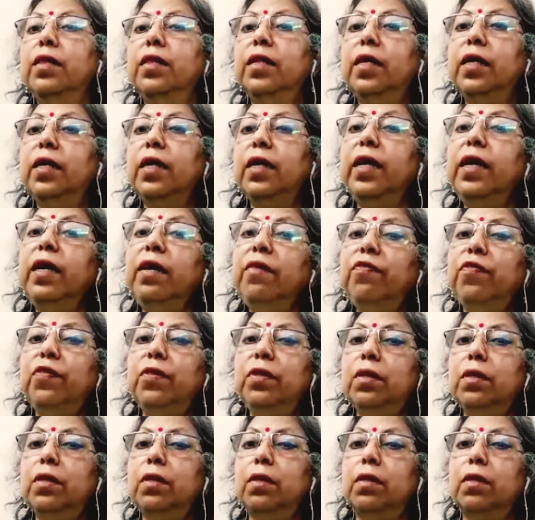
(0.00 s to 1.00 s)
the
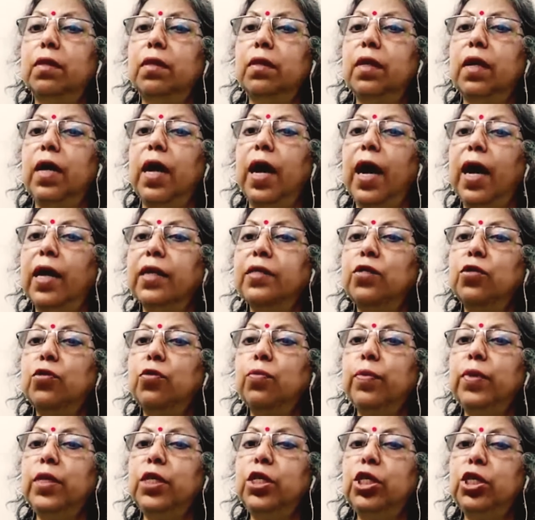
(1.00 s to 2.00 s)
evil has
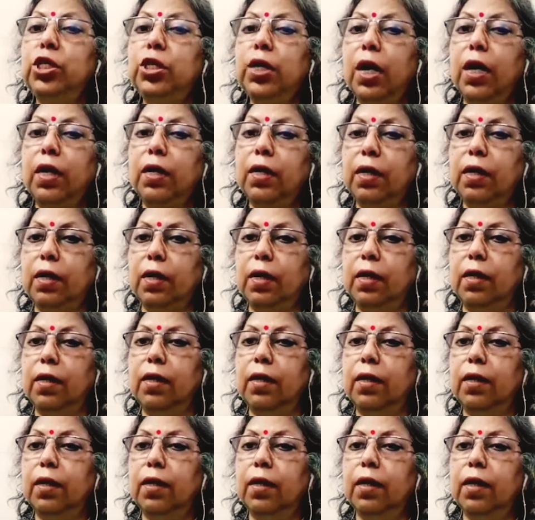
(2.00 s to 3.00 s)
to be
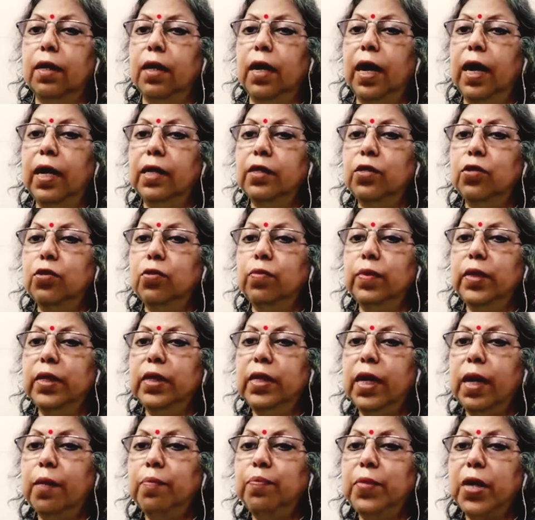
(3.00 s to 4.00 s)
shunned, has to
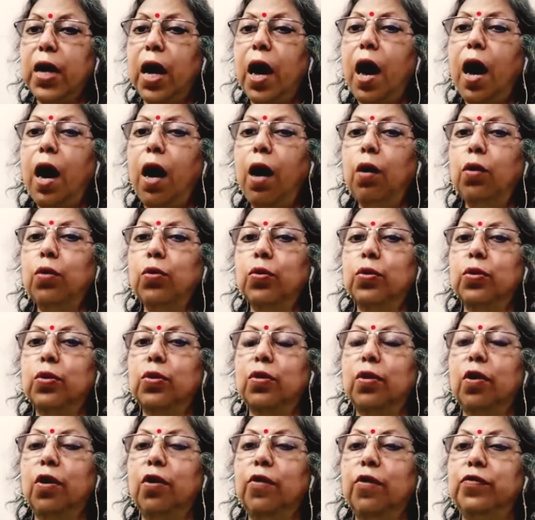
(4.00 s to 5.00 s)
be kept
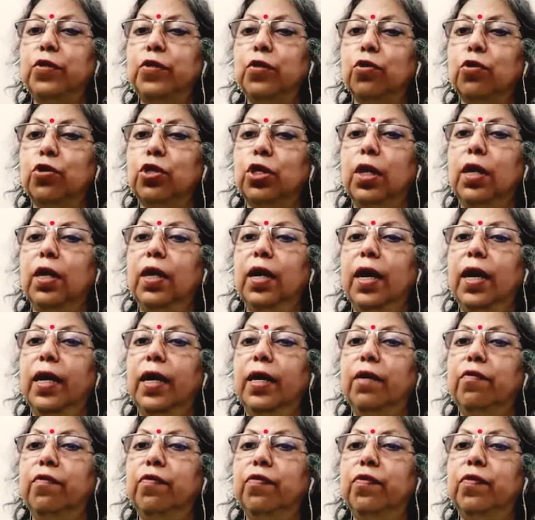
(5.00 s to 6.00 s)
out of social
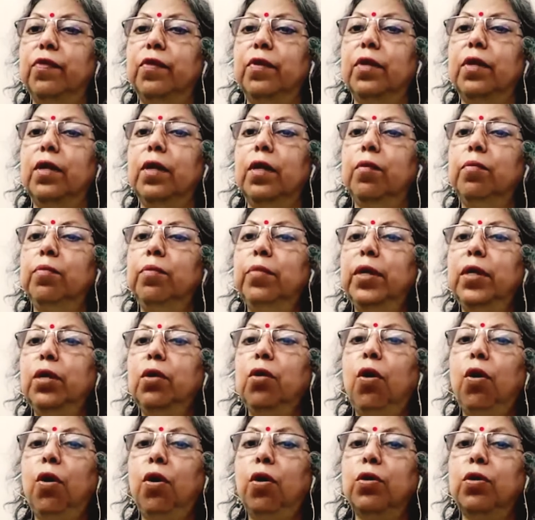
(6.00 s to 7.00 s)
life,
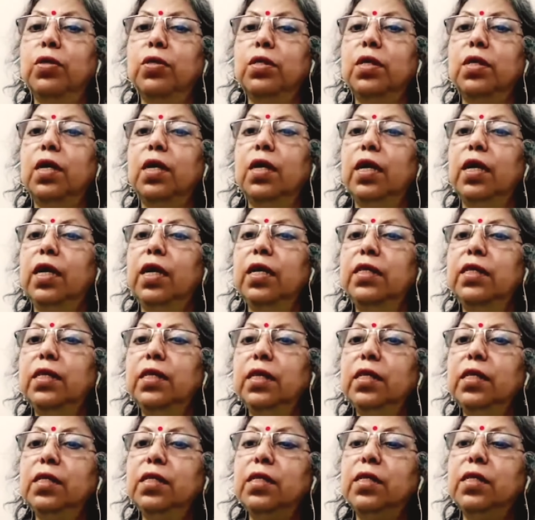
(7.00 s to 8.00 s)
because it
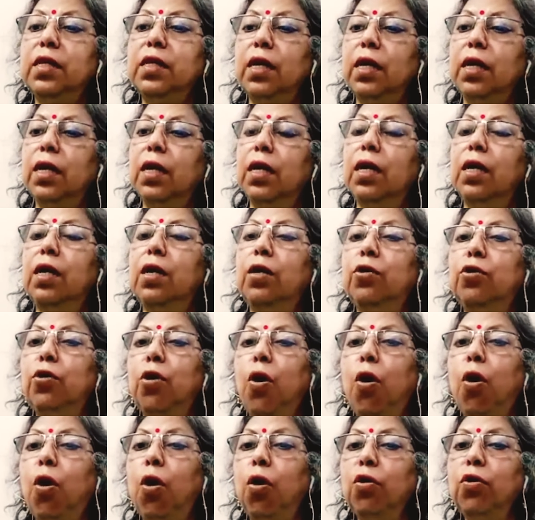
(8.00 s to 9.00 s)
is
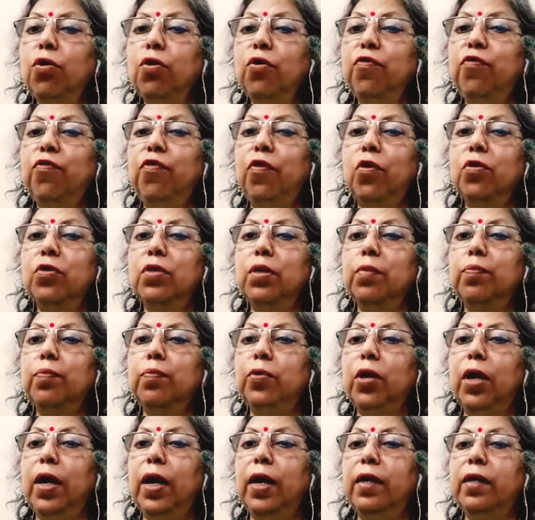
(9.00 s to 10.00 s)
wrong for the
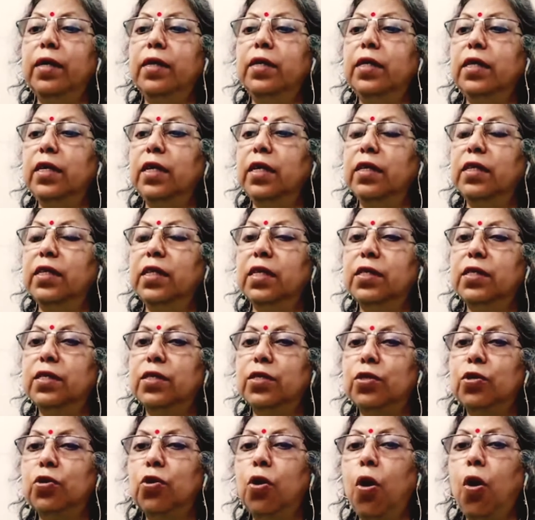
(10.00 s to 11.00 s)
polarity, it
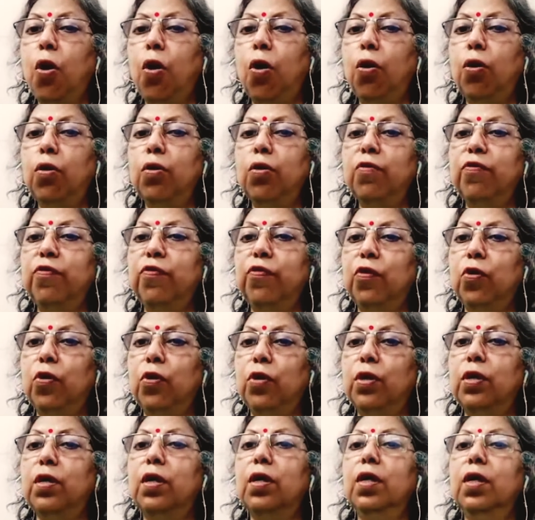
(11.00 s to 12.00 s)
is wrong
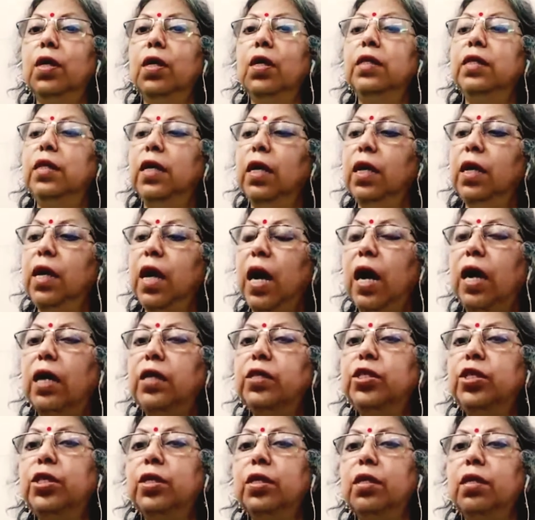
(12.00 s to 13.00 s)
for the
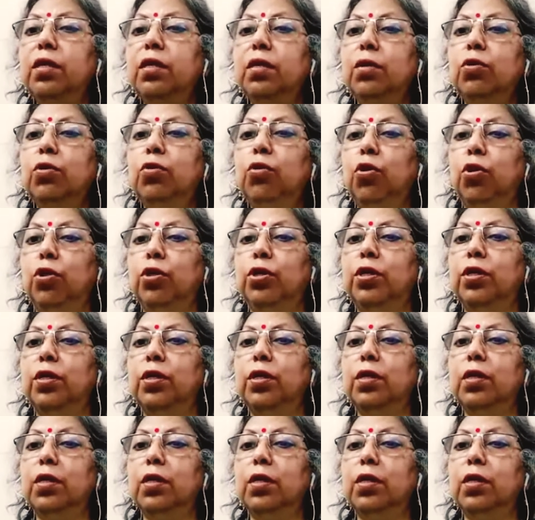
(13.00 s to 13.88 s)
larger good.